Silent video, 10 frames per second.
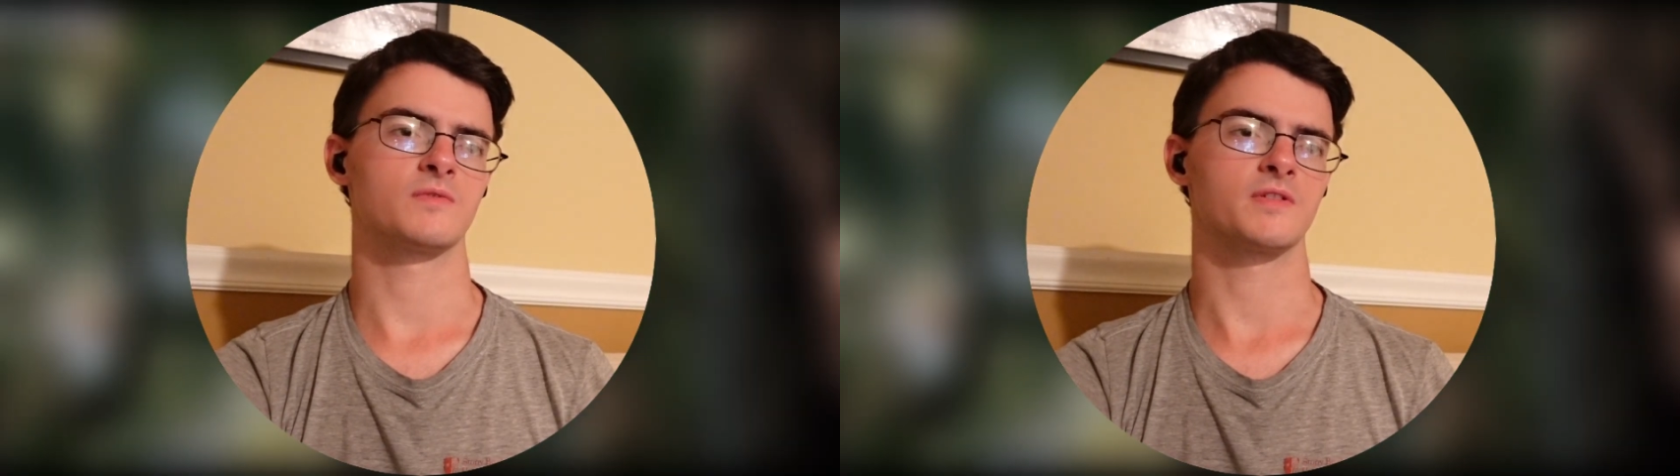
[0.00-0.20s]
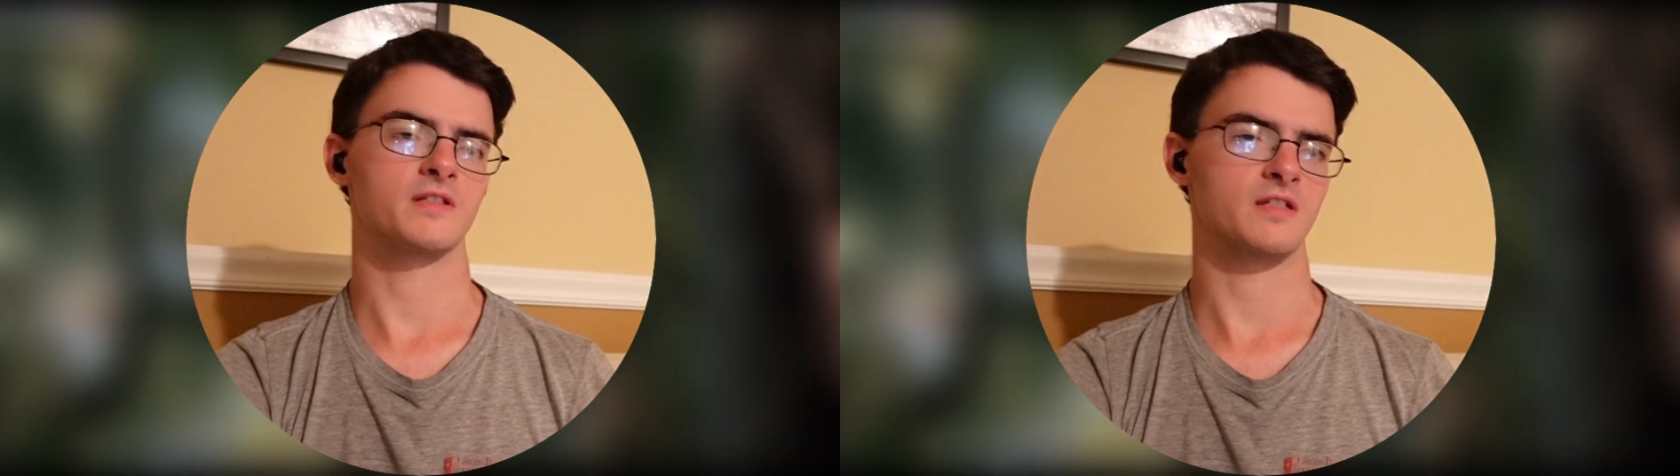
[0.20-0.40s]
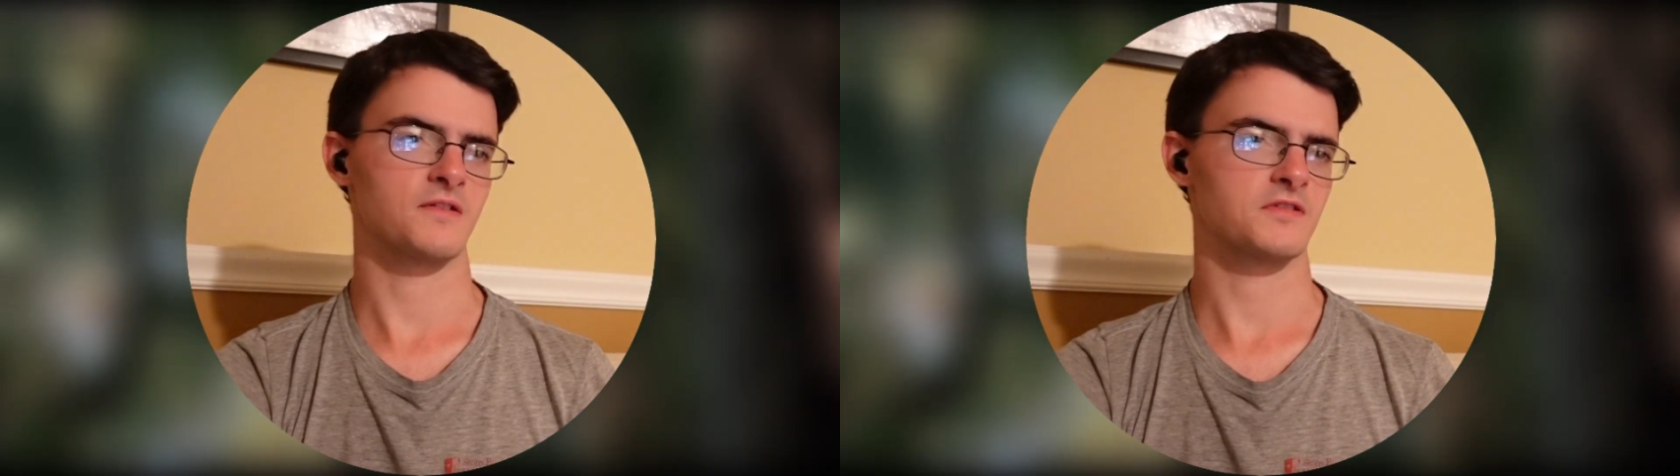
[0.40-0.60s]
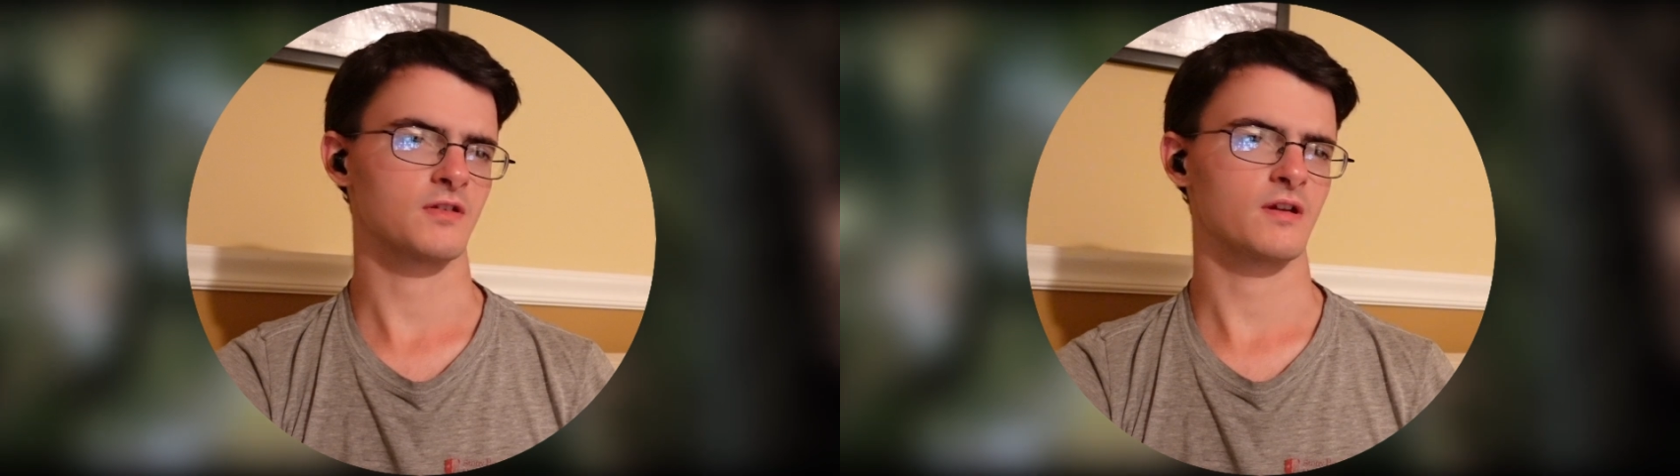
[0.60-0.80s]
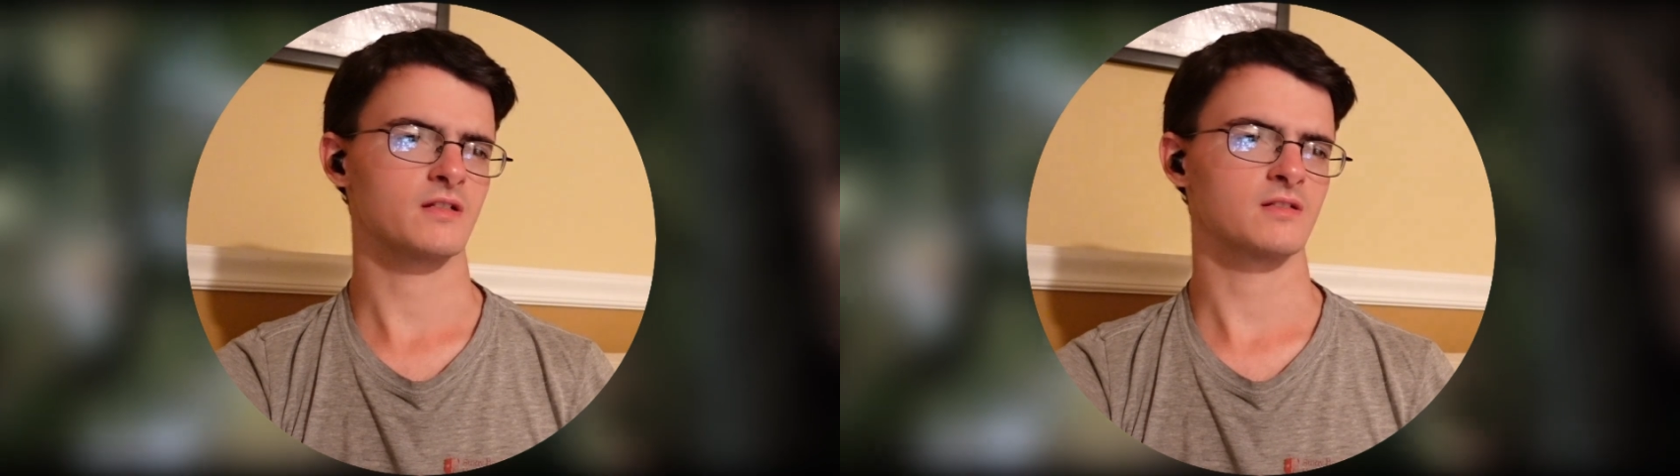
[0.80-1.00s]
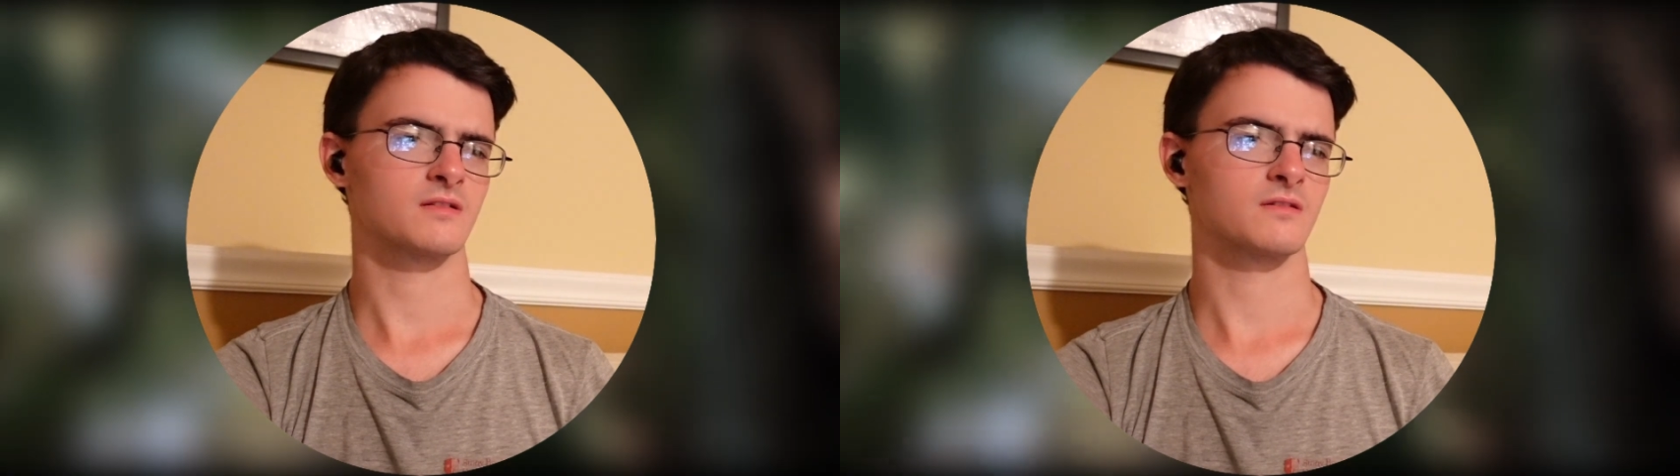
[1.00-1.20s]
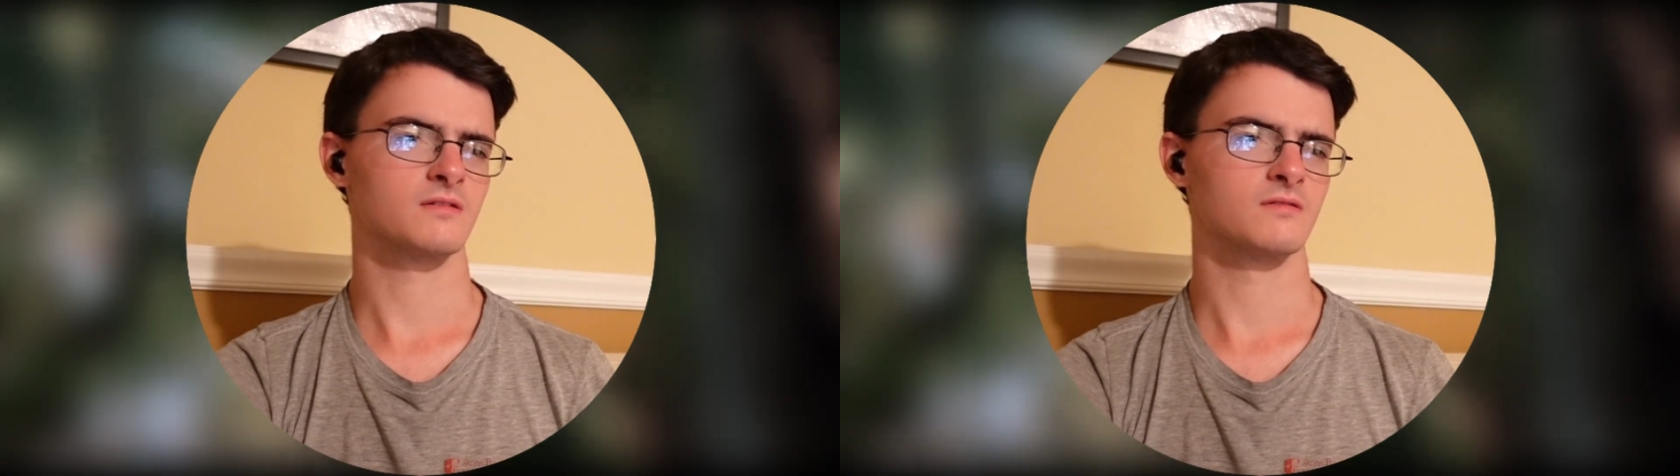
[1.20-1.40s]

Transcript: one that saves their asses.